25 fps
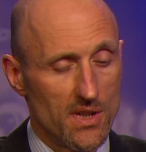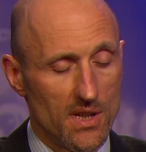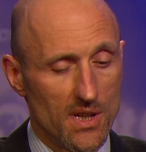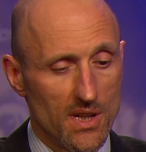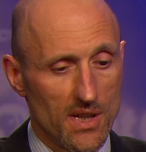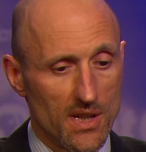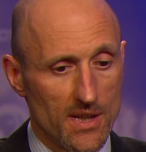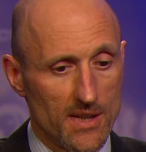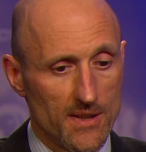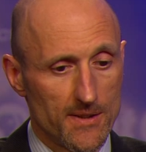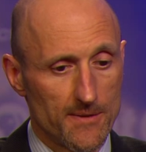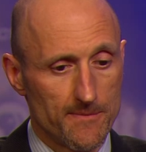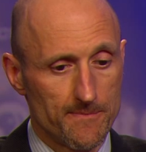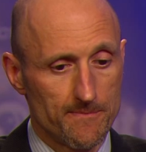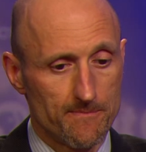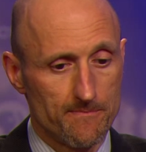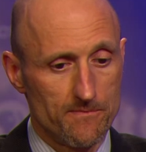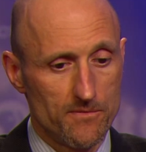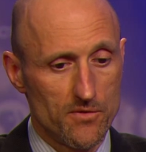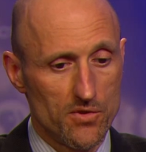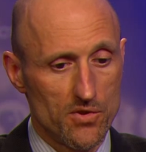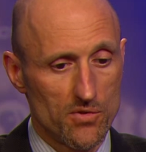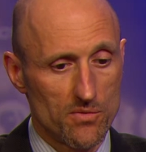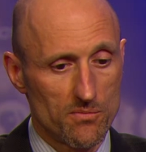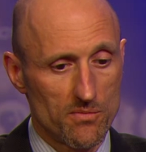um,
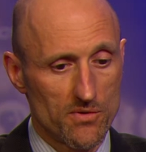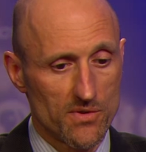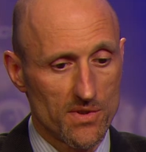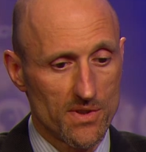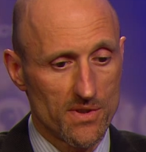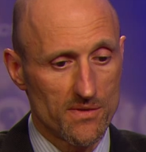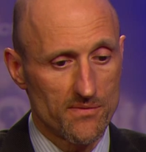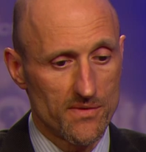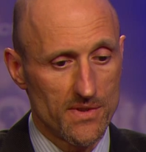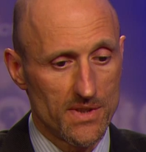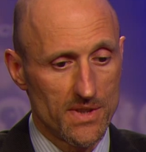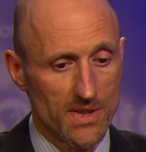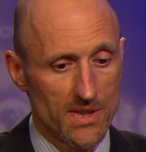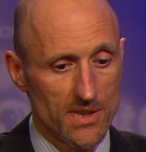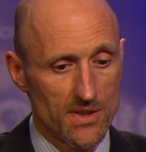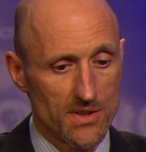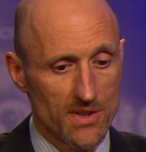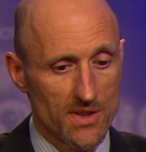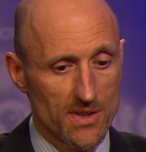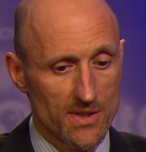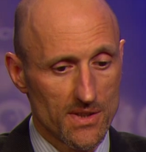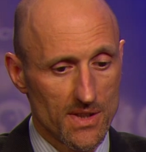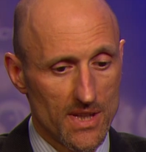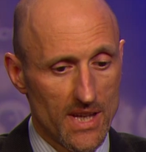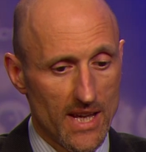tumors of the
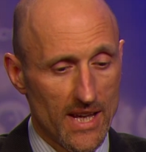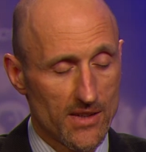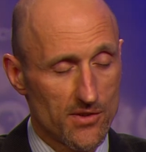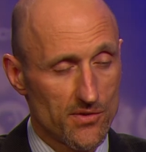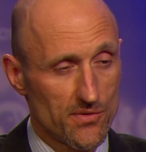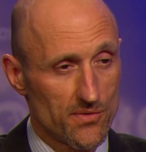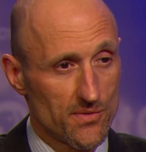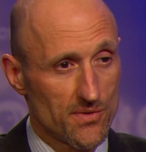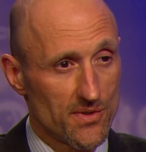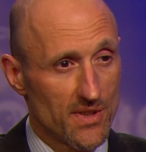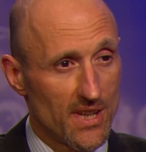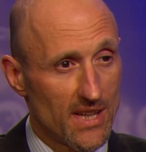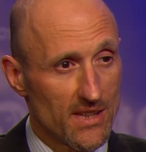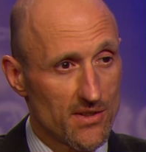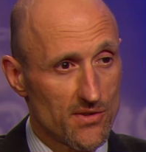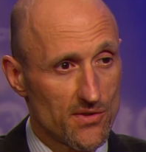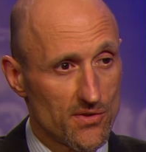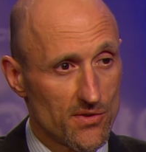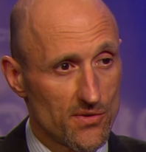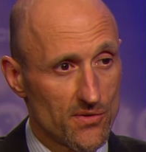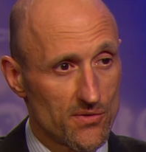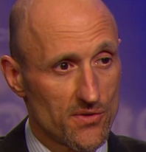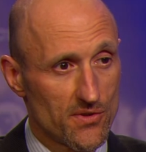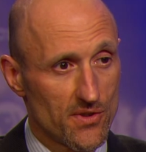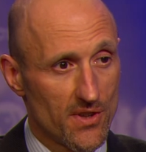uh,
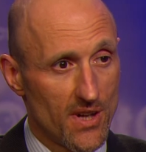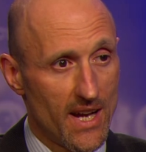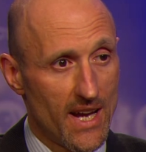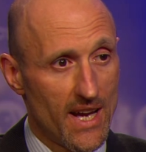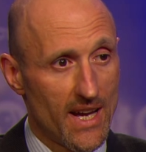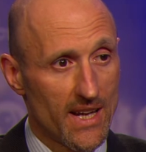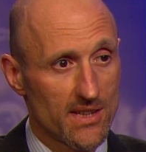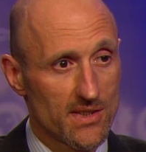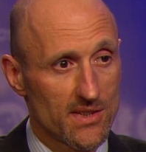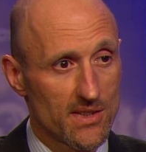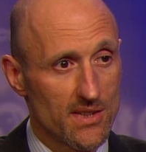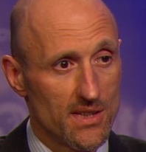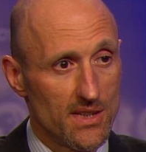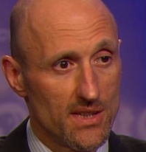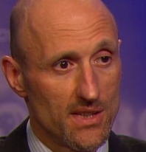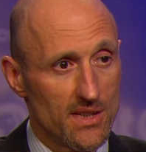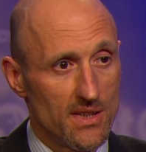gastrointestinal tract,